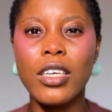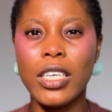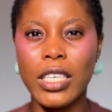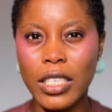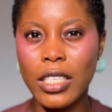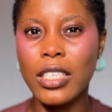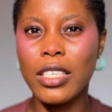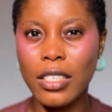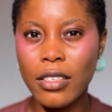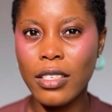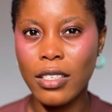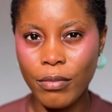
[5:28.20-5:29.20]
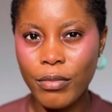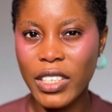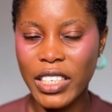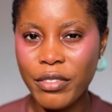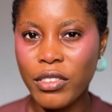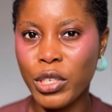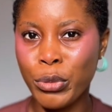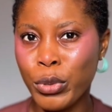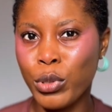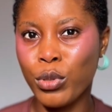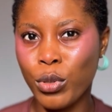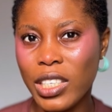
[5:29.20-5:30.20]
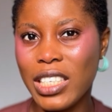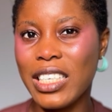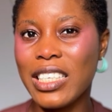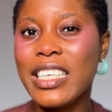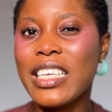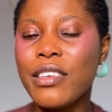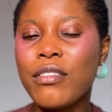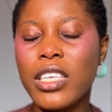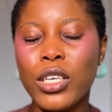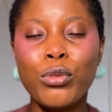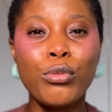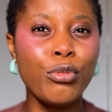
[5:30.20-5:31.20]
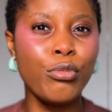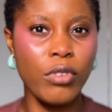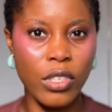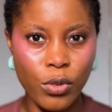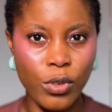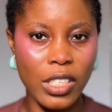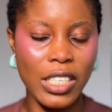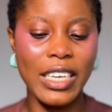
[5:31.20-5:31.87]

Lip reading: It gives the result. It gives a good result.